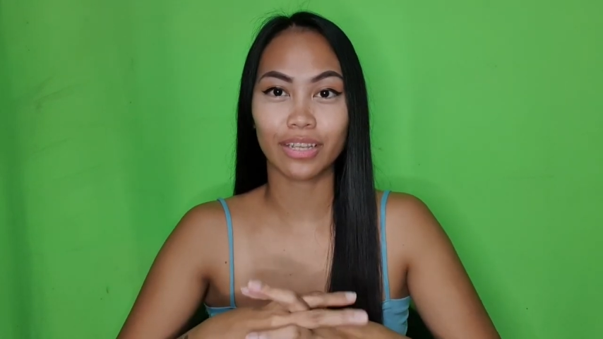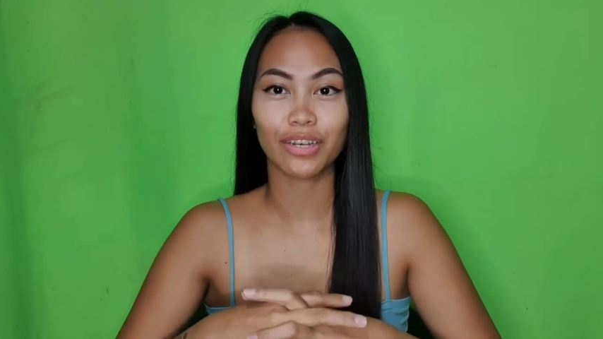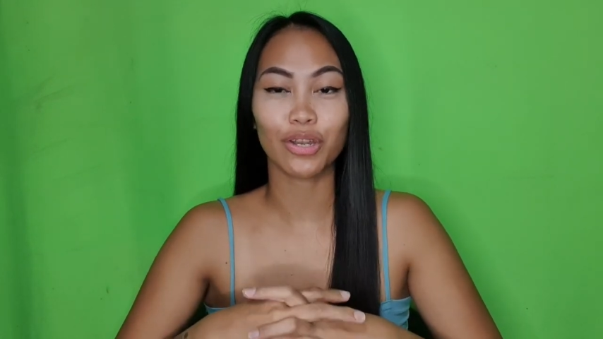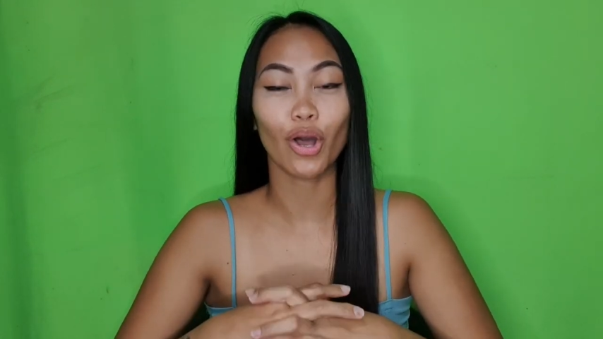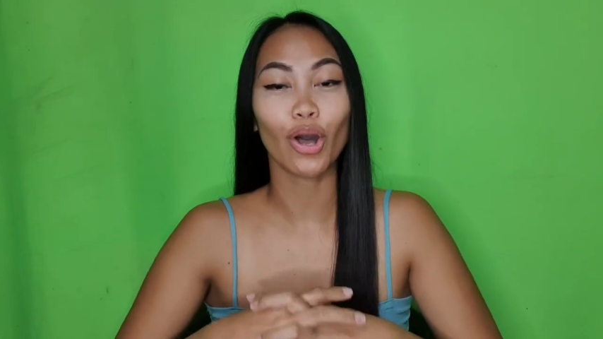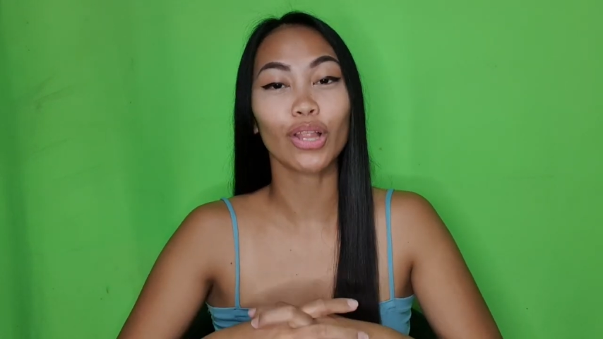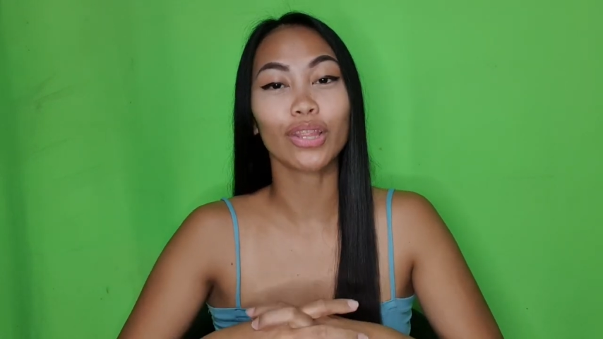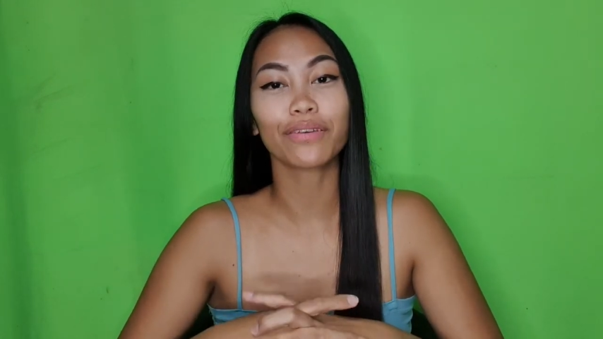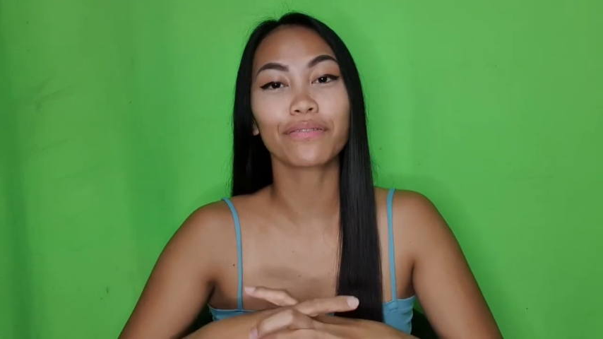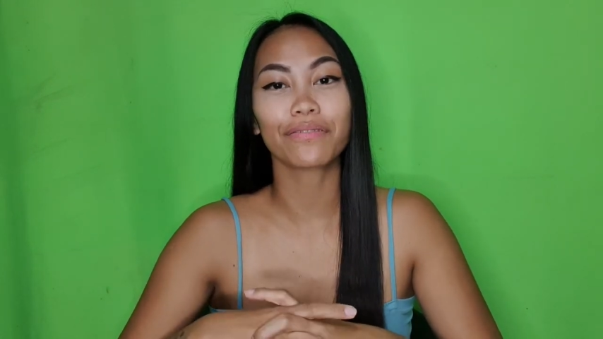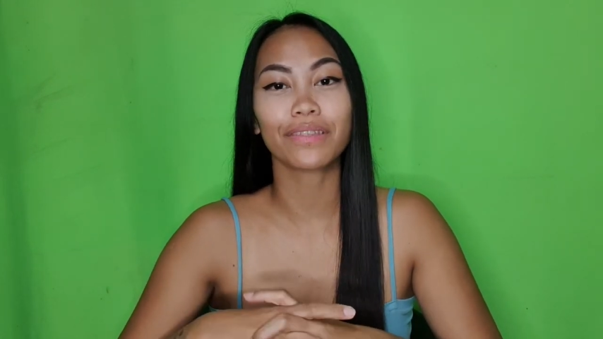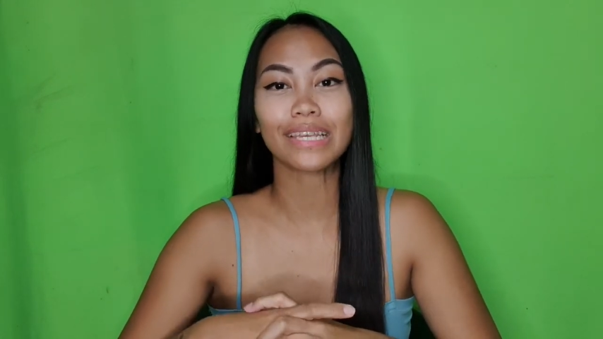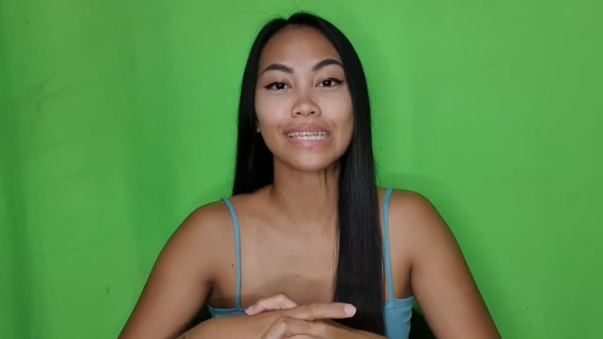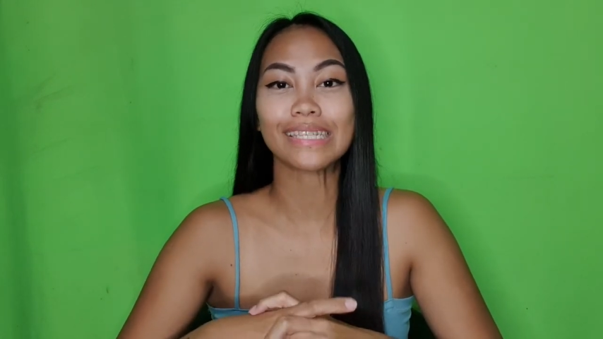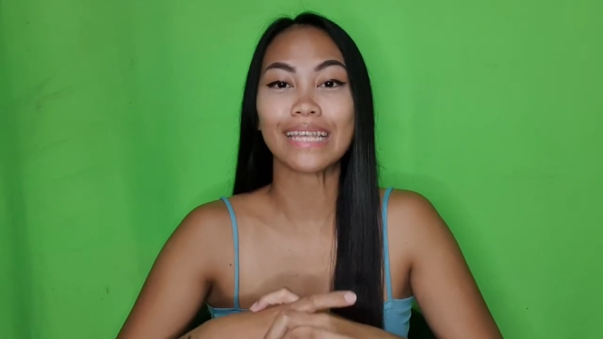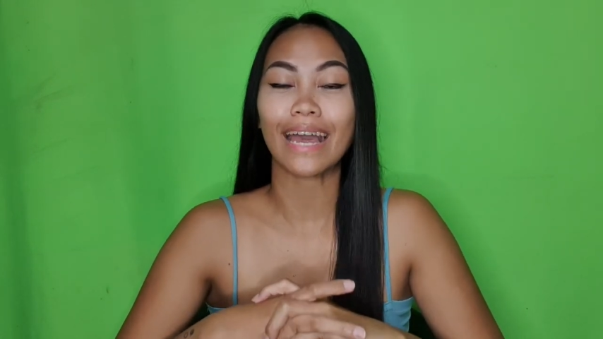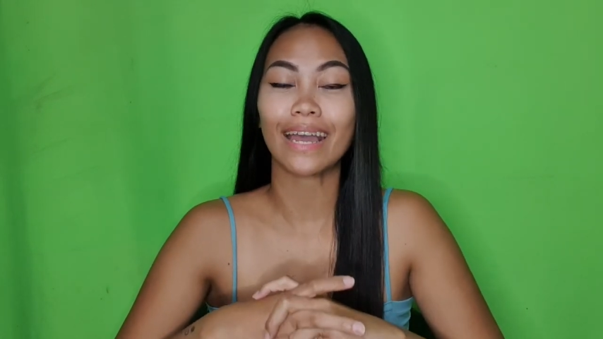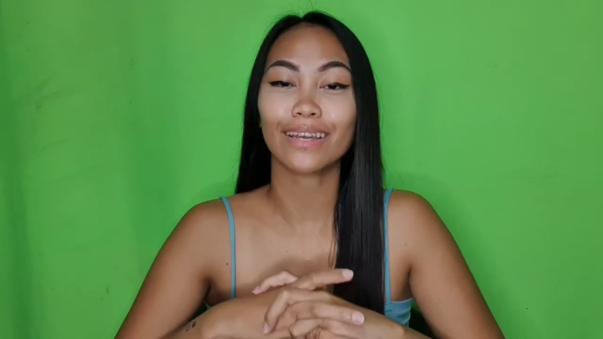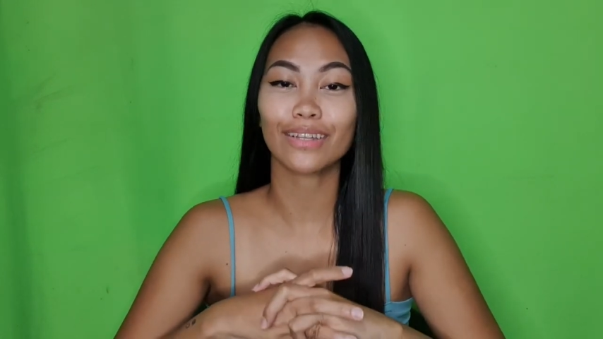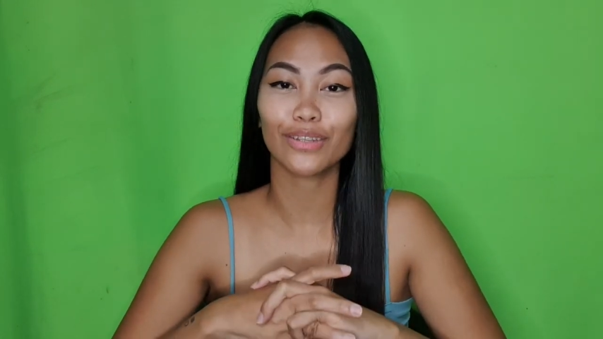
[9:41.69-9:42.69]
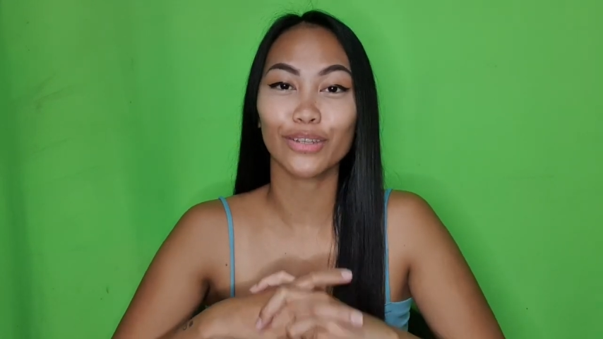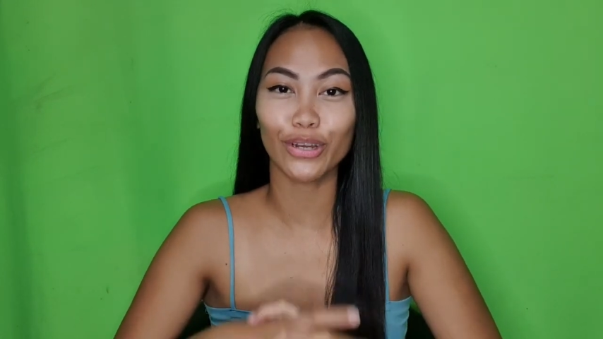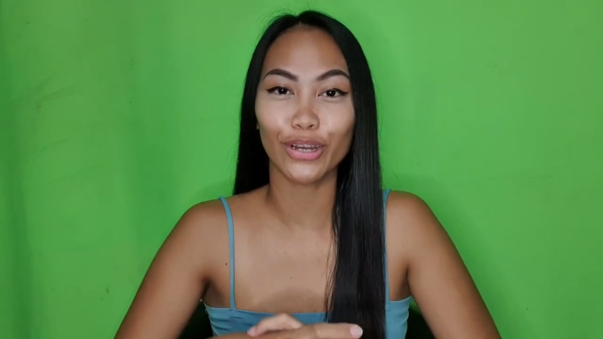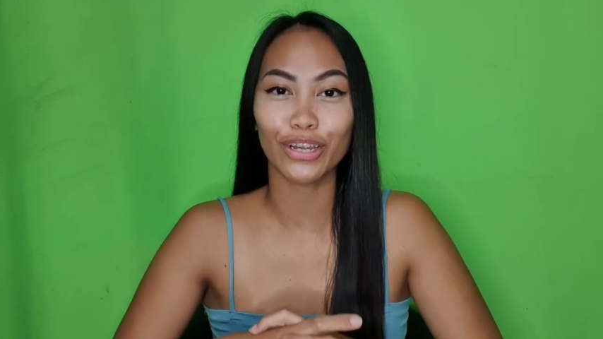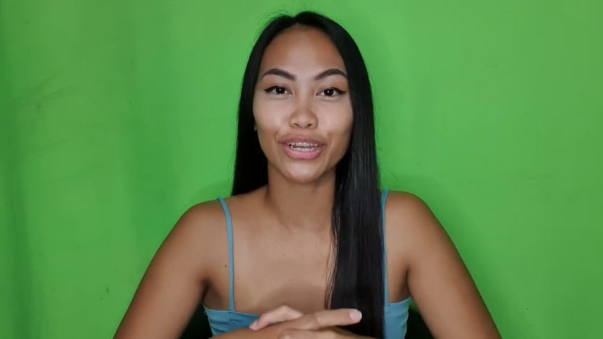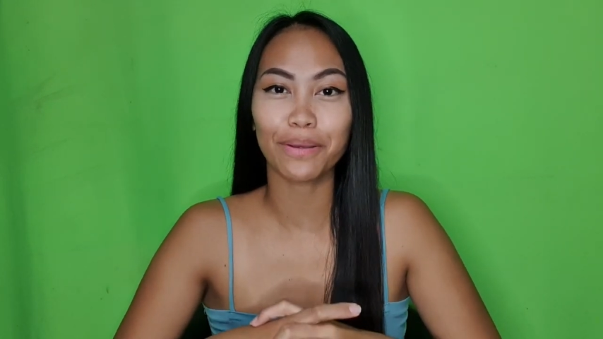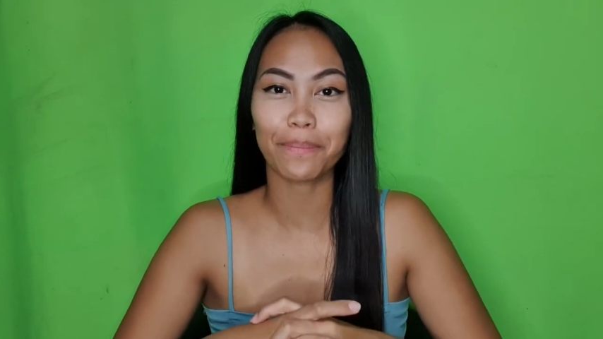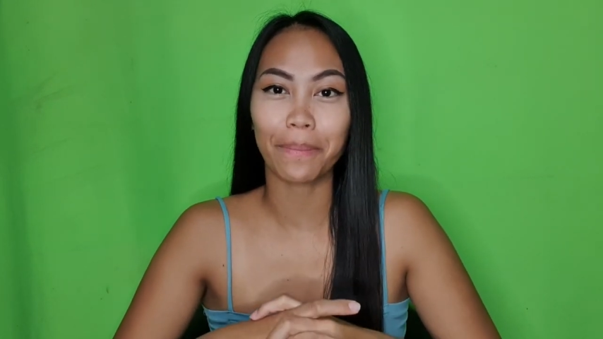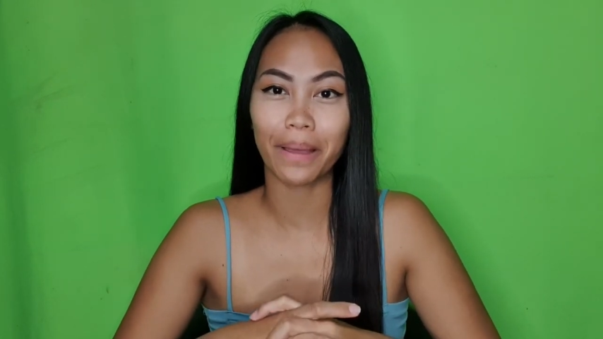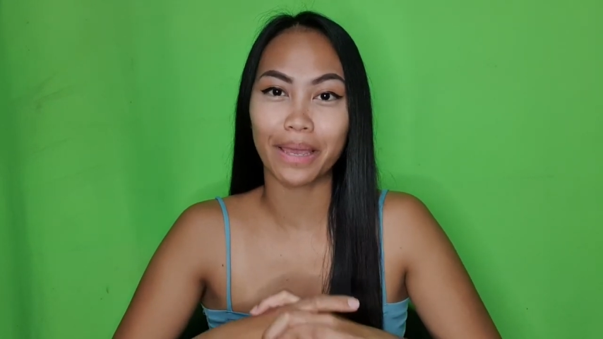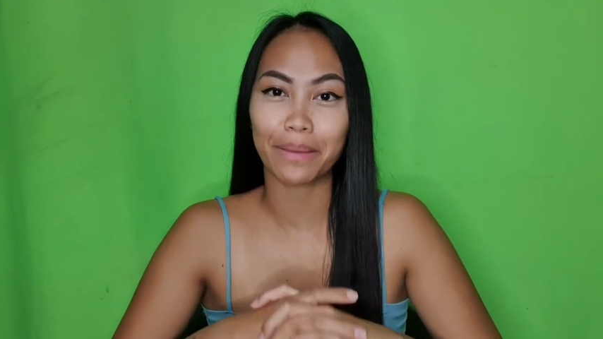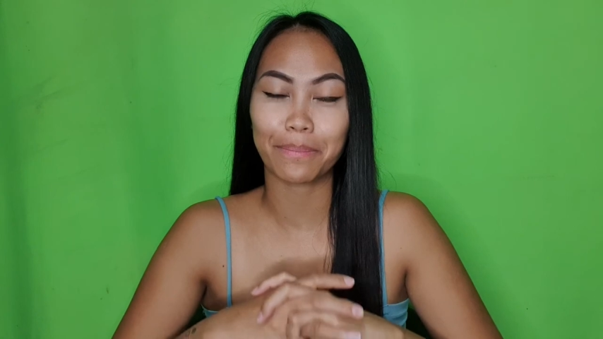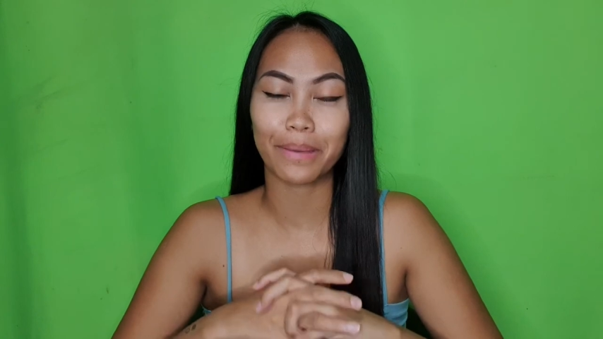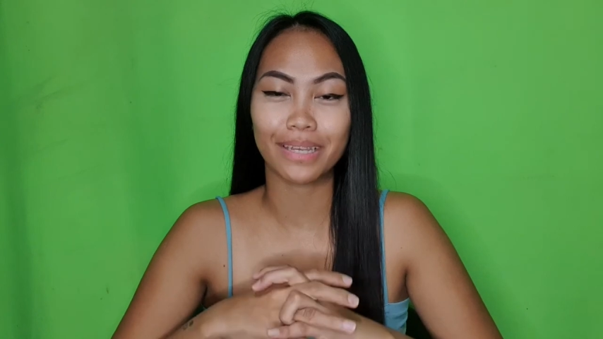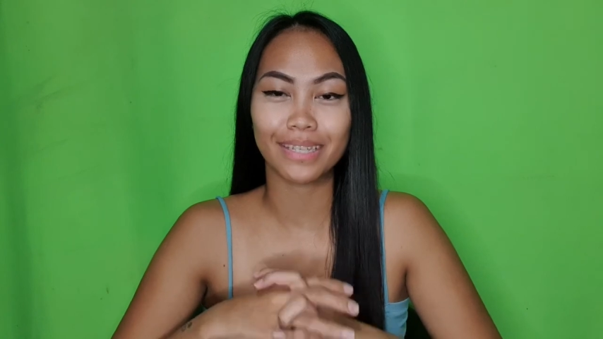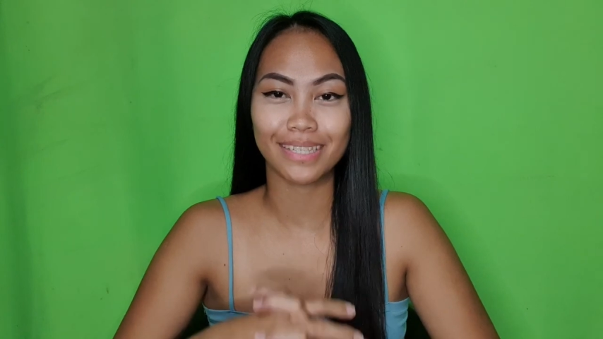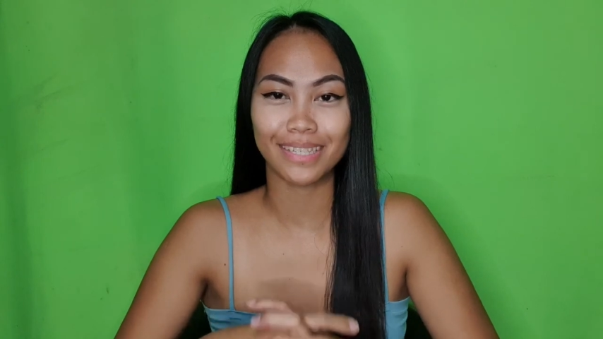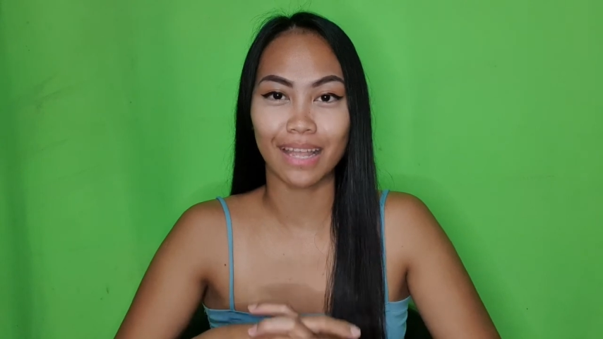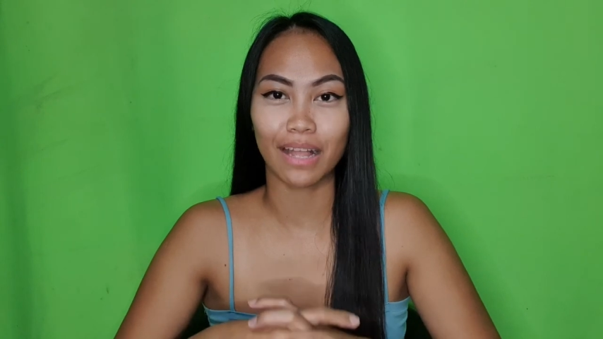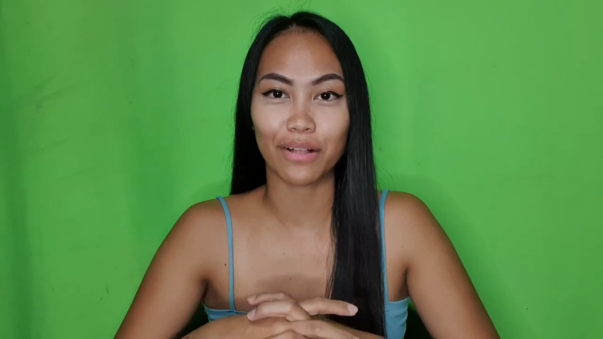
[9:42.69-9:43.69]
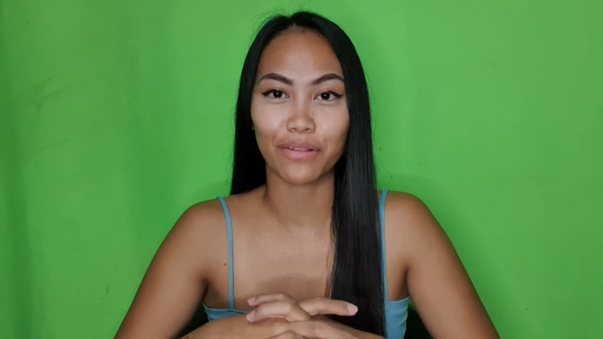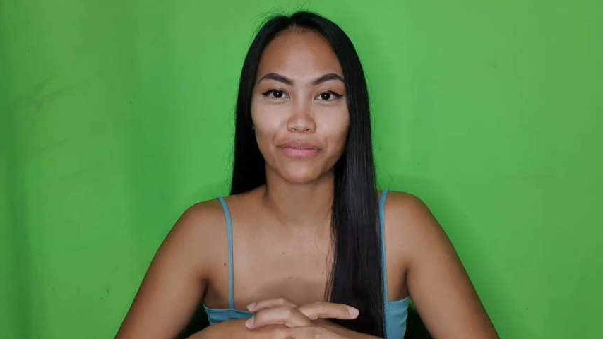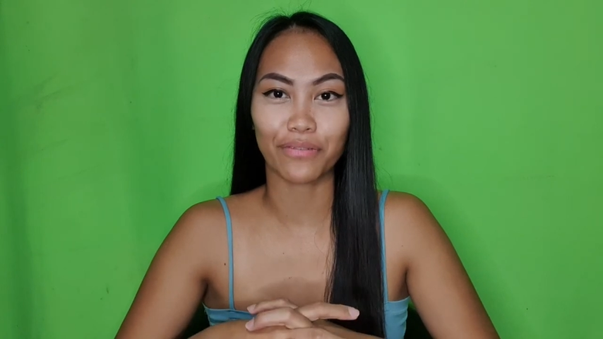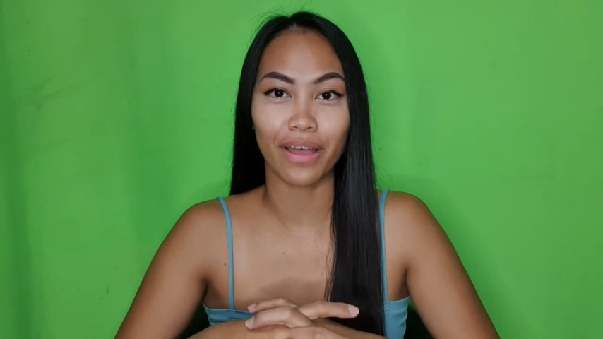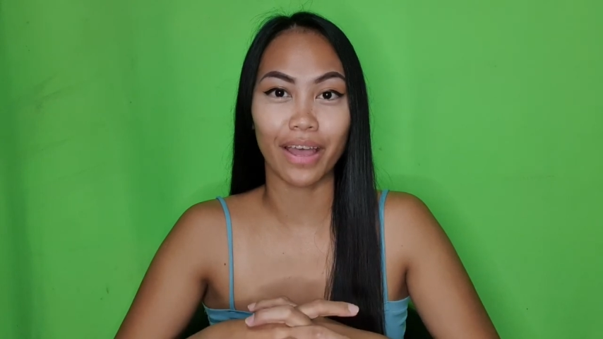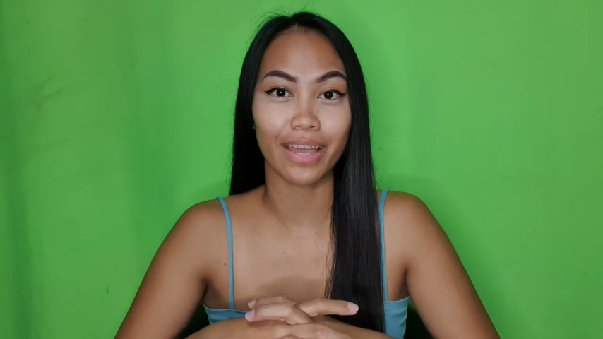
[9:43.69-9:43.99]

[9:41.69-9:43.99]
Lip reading: and all of this I learned by myself.